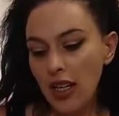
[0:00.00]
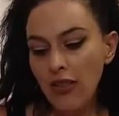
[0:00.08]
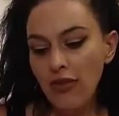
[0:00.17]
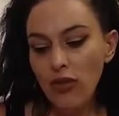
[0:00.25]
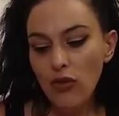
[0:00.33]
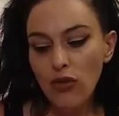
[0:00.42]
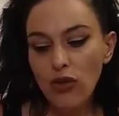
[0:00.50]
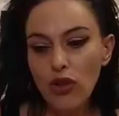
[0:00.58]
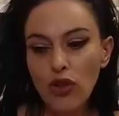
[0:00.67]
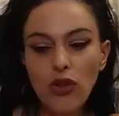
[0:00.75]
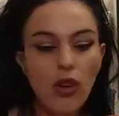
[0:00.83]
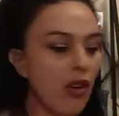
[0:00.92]
If you're
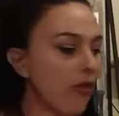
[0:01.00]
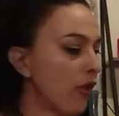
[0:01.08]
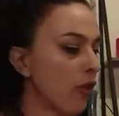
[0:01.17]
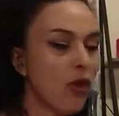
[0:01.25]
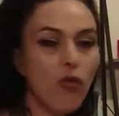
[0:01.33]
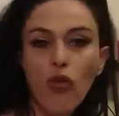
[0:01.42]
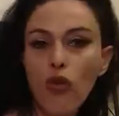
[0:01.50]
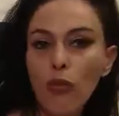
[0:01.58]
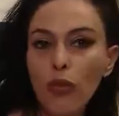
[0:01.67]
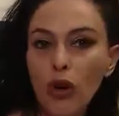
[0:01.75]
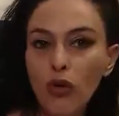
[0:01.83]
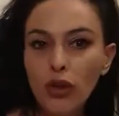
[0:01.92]
new, a very
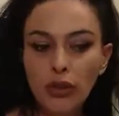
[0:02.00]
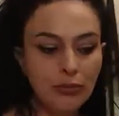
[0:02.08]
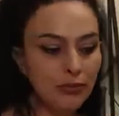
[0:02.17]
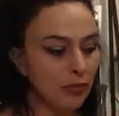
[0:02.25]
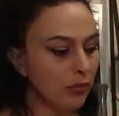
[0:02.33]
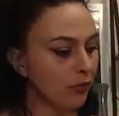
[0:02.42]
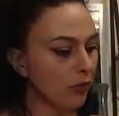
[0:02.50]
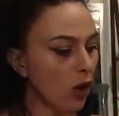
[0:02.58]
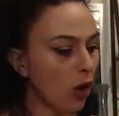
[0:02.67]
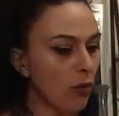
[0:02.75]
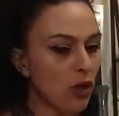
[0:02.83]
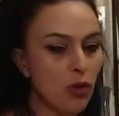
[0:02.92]
warm welcome.
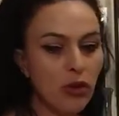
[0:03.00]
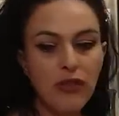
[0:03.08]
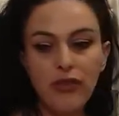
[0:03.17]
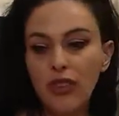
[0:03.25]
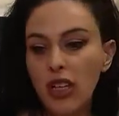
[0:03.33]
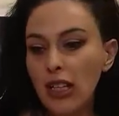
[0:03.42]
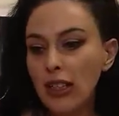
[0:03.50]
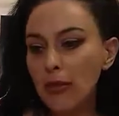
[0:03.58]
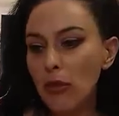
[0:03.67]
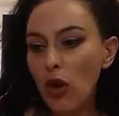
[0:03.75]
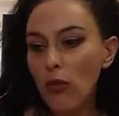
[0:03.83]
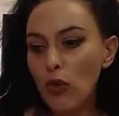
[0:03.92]
I'm a twin
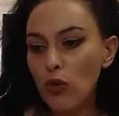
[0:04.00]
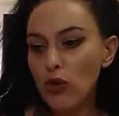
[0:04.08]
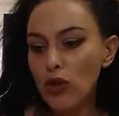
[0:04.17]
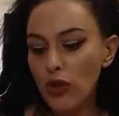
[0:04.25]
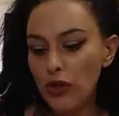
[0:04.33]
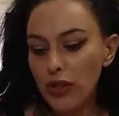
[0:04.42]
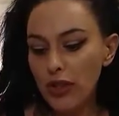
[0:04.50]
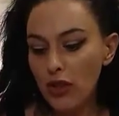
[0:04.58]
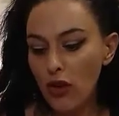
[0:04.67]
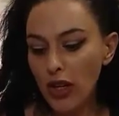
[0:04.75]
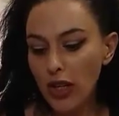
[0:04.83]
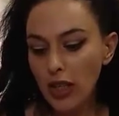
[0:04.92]
flame. I'm also
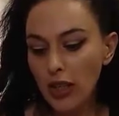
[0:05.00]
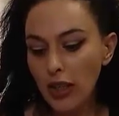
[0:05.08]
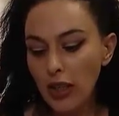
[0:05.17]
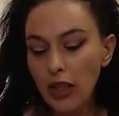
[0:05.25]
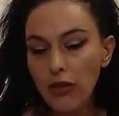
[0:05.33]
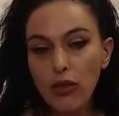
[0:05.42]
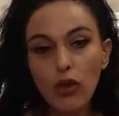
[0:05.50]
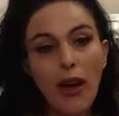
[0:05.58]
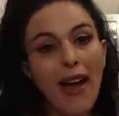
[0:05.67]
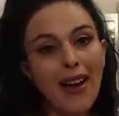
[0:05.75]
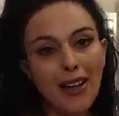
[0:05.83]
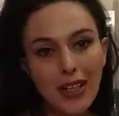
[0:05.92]
psychic. If you
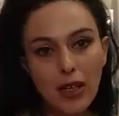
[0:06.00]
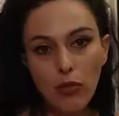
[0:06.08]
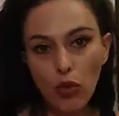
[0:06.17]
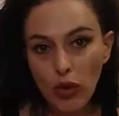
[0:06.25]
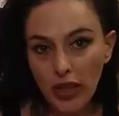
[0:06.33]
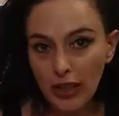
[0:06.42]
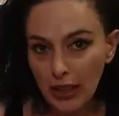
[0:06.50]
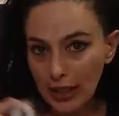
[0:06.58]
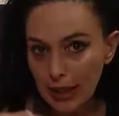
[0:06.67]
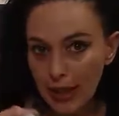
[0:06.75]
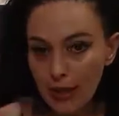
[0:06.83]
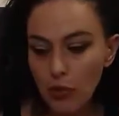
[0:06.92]
are needing a booking, the
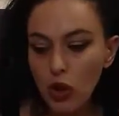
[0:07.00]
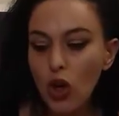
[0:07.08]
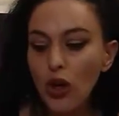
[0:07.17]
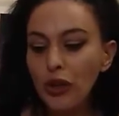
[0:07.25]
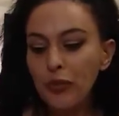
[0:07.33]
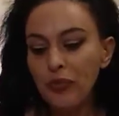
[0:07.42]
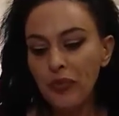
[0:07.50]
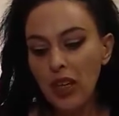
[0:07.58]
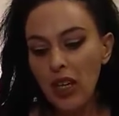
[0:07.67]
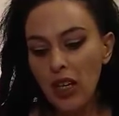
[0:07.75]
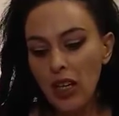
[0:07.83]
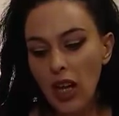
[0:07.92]
link is below.
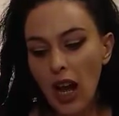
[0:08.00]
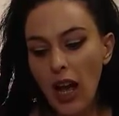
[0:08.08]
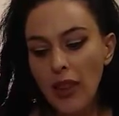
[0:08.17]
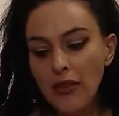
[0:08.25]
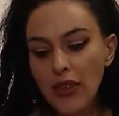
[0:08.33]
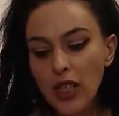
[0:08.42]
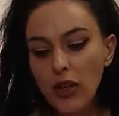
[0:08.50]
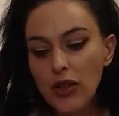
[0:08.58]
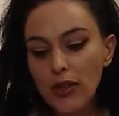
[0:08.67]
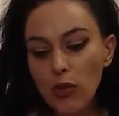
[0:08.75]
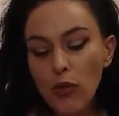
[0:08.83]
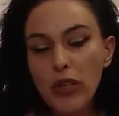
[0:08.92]
Other
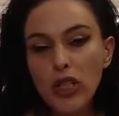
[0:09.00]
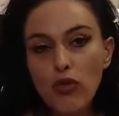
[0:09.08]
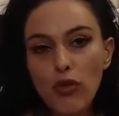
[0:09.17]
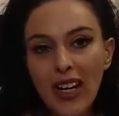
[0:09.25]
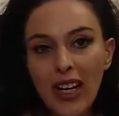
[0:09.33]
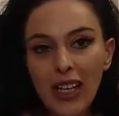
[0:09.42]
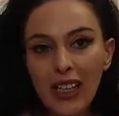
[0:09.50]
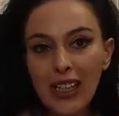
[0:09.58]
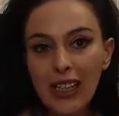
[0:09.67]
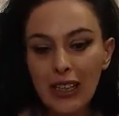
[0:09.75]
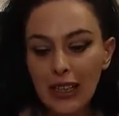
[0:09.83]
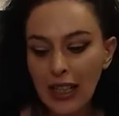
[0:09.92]
videos will be
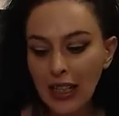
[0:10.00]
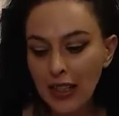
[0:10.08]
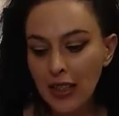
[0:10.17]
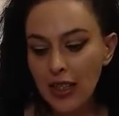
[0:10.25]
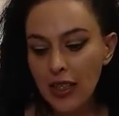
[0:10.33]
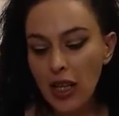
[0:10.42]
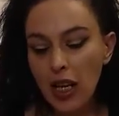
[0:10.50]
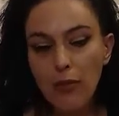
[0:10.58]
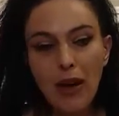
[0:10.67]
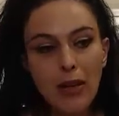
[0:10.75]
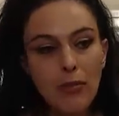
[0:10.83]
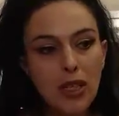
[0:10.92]
directly linked. They
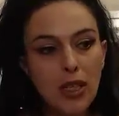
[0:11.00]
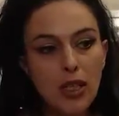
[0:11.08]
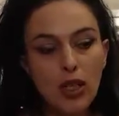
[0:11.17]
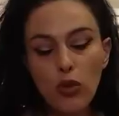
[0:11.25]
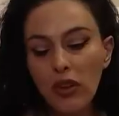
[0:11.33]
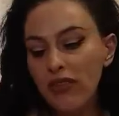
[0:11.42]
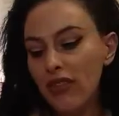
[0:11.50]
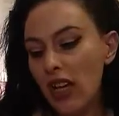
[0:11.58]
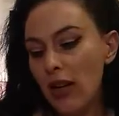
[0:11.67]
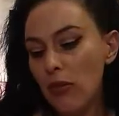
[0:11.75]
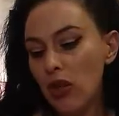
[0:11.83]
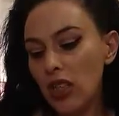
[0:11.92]
may be twin
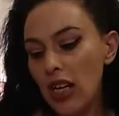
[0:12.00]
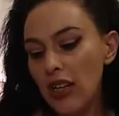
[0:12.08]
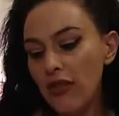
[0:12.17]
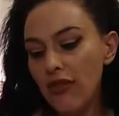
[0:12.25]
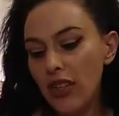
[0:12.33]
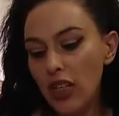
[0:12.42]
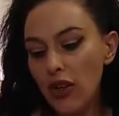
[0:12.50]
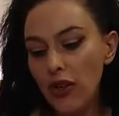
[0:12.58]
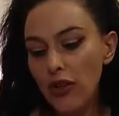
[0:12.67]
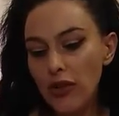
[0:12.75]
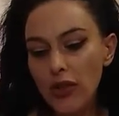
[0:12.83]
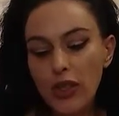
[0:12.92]
flame related
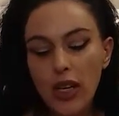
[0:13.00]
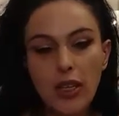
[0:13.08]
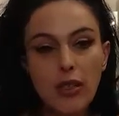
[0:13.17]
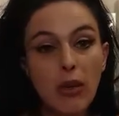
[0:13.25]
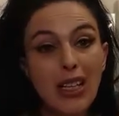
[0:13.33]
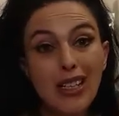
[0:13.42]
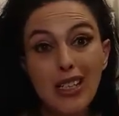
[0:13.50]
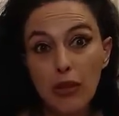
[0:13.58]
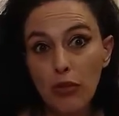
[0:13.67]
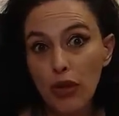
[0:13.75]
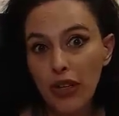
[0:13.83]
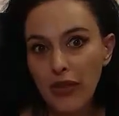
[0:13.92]
videos as well as
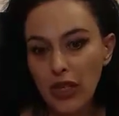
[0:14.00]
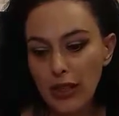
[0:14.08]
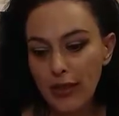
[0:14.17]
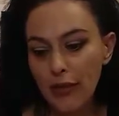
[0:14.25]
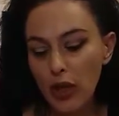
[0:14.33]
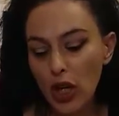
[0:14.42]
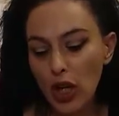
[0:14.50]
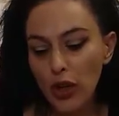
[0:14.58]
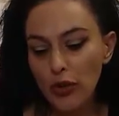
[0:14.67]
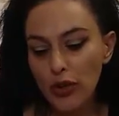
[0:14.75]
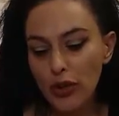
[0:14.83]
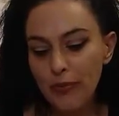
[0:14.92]
the previous
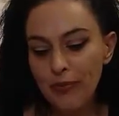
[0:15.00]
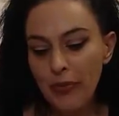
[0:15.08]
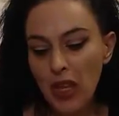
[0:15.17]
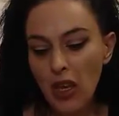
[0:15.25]
videos.